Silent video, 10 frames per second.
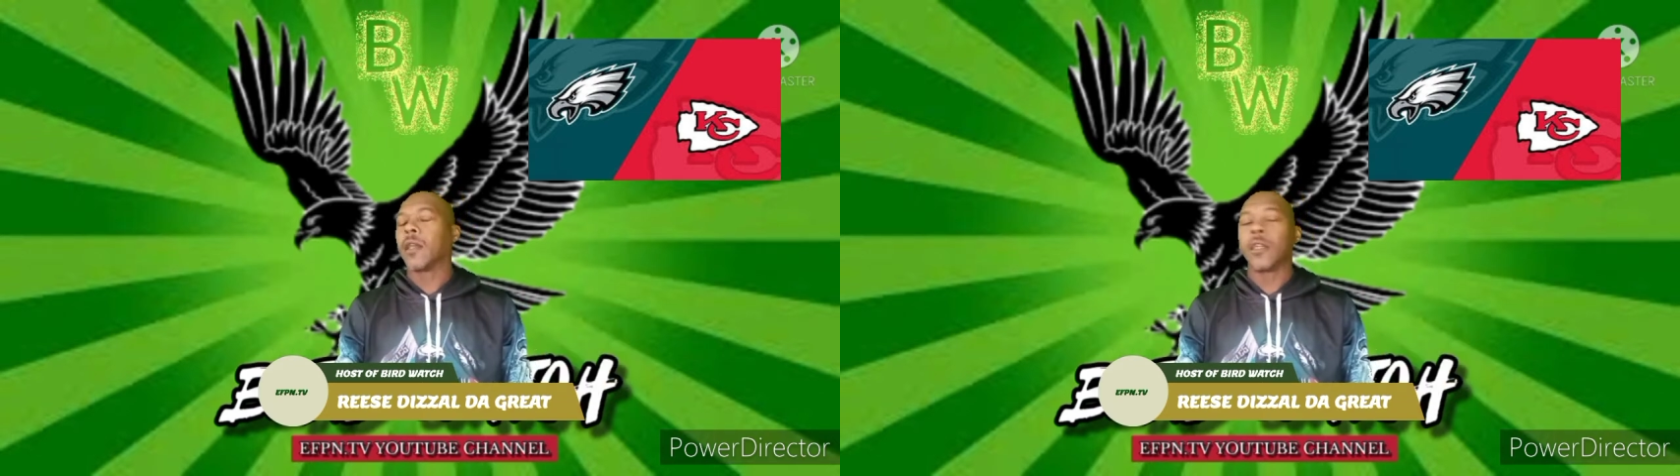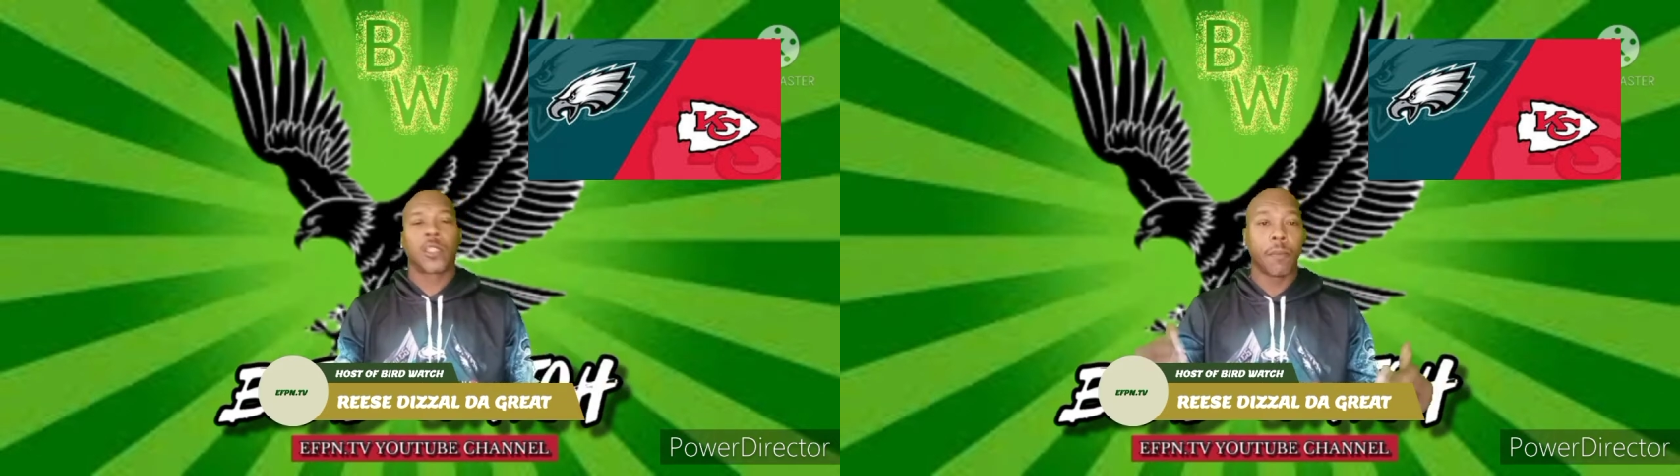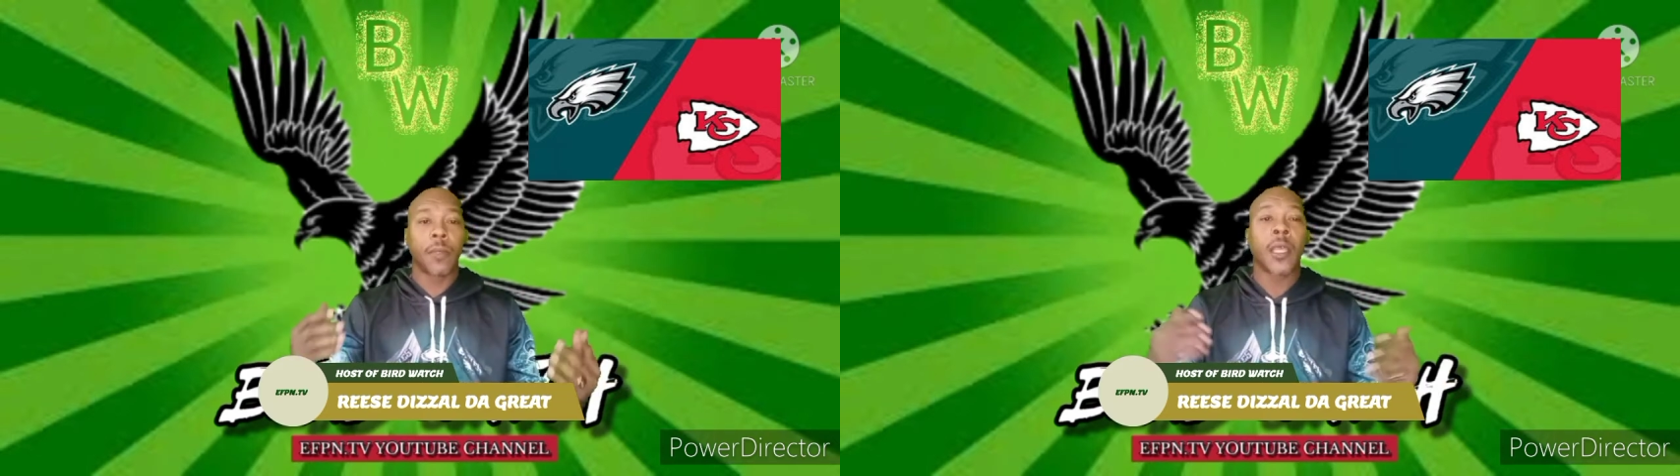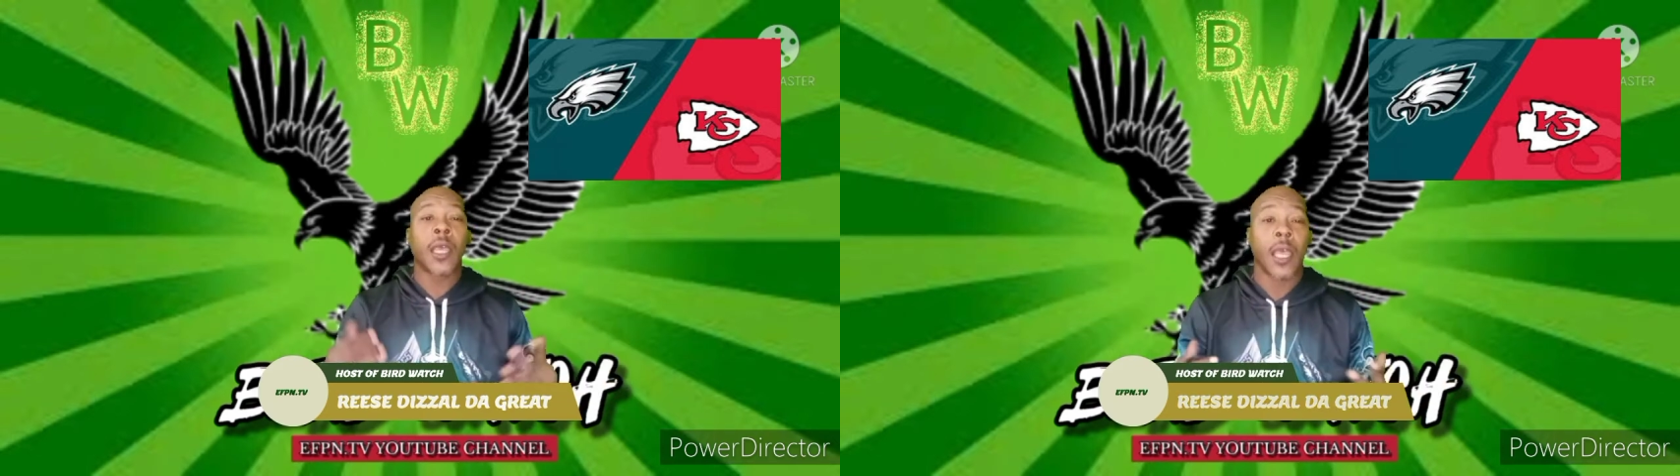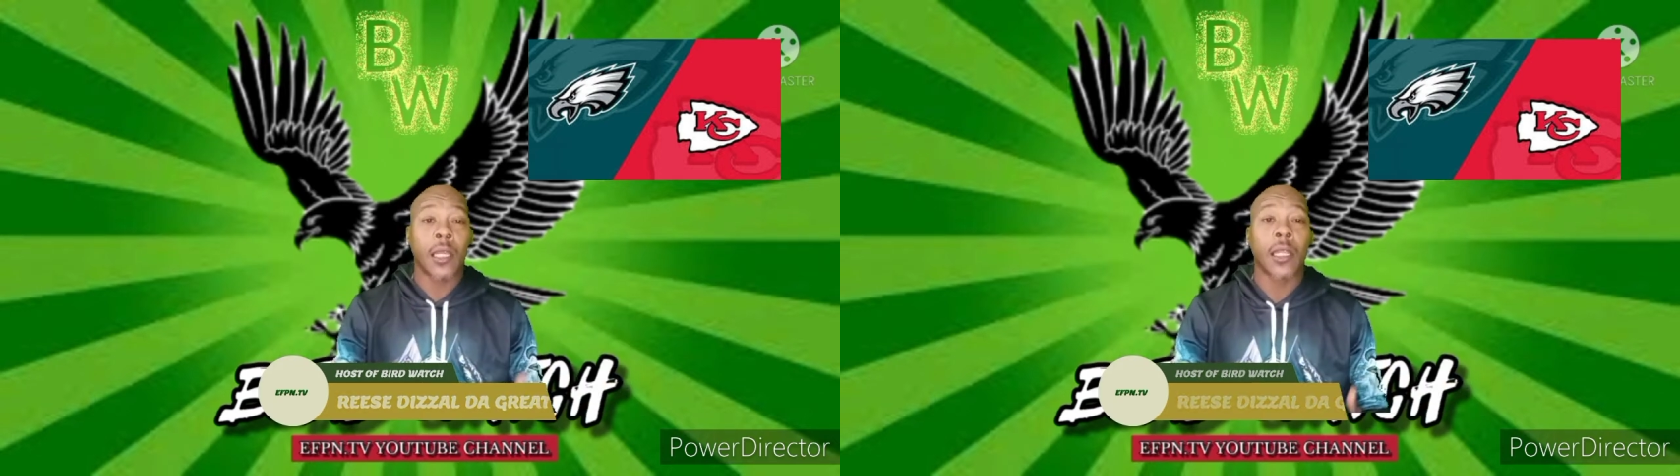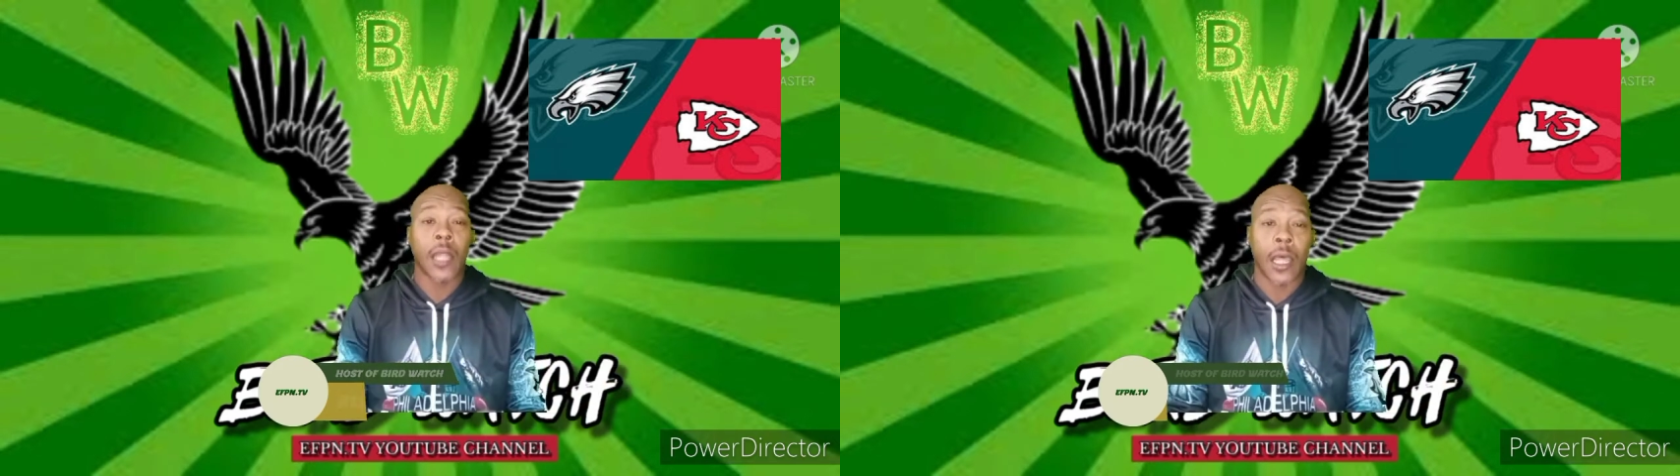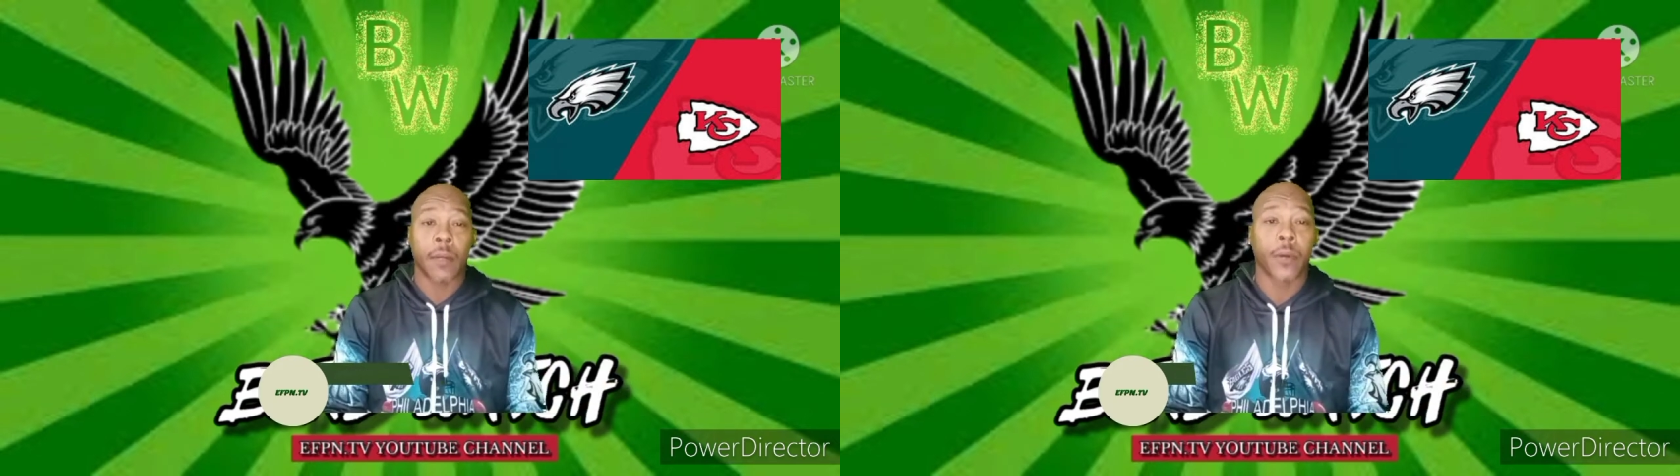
a lot of